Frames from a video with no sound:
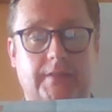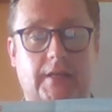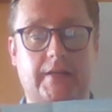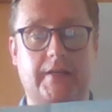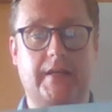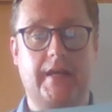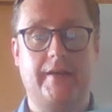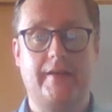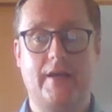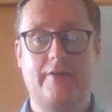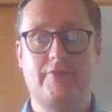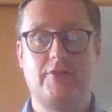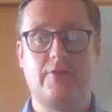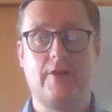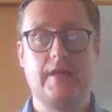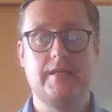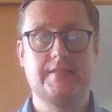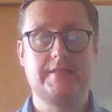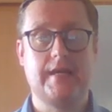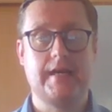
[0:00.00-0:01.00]
Okay, have a
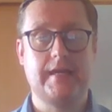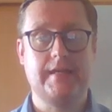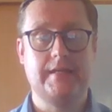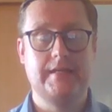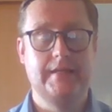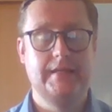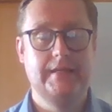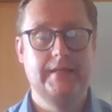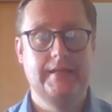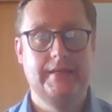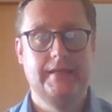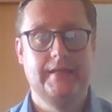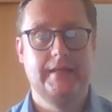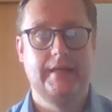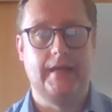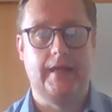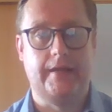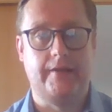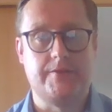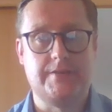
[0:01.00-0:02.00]
great day
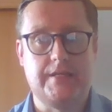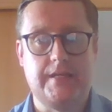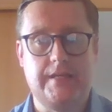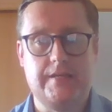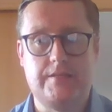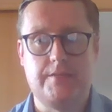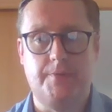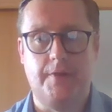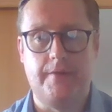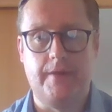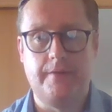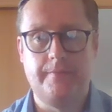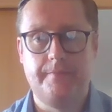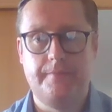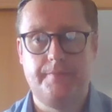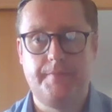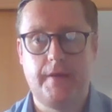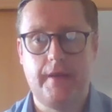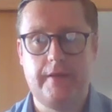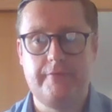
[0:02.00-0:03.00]
and I'll see you tomorrow.
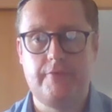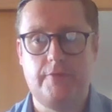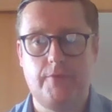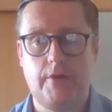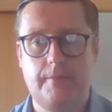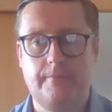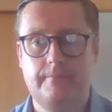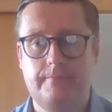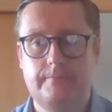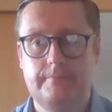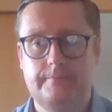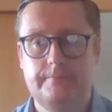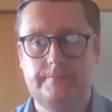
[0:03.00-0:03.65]
Bye, everyone.